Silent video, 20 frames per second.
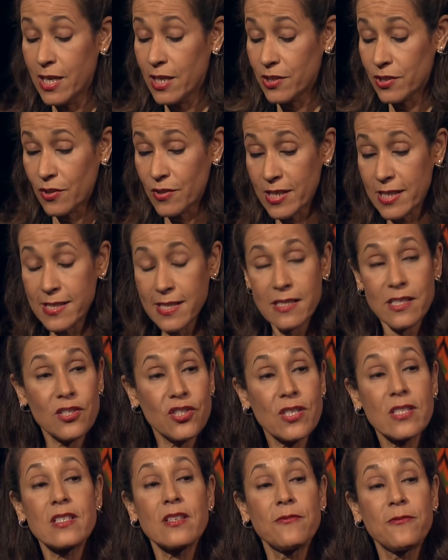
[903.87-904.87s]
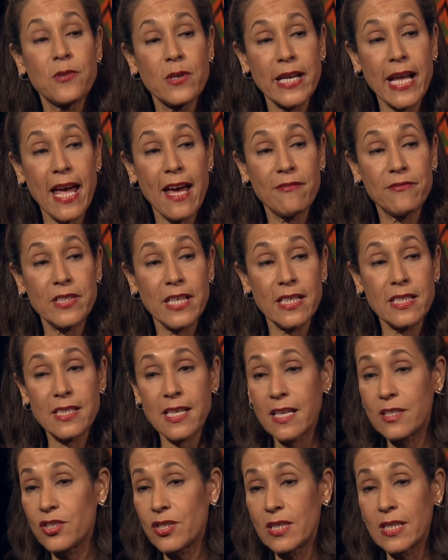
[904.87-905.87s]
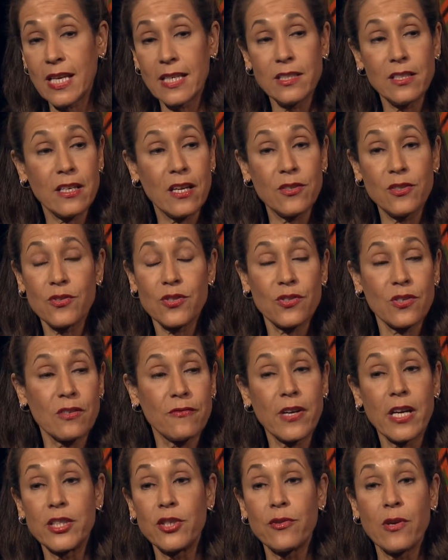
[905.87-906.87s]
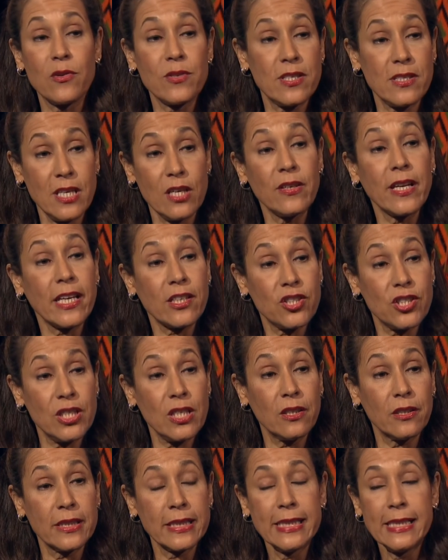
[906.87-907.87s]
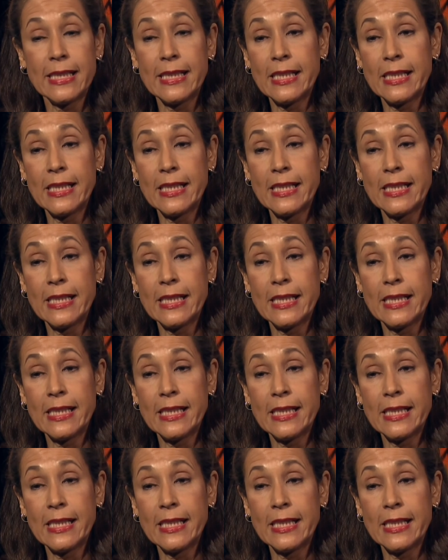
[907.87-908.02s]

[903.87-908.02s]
So this isn't just a four and a half day touch and then, you know, you're sort of on your own, see you next year.